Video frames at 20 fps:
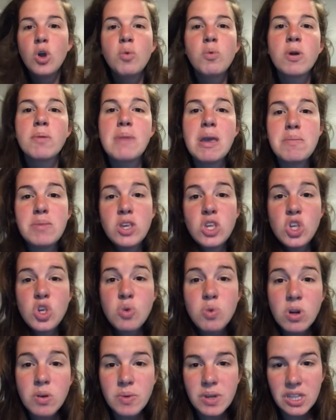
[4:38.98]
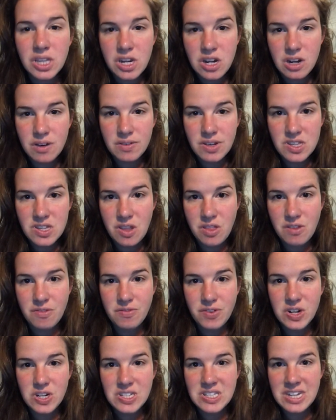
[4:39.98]
where maybe you were really nervous on the
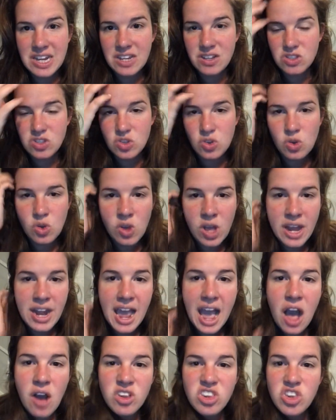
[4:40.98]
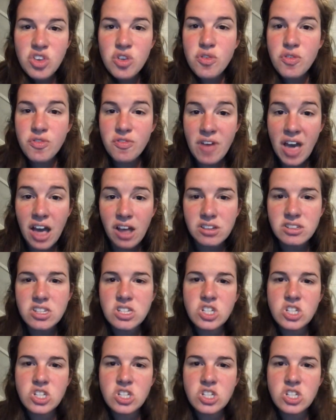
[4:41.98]
first day of school and how you felt.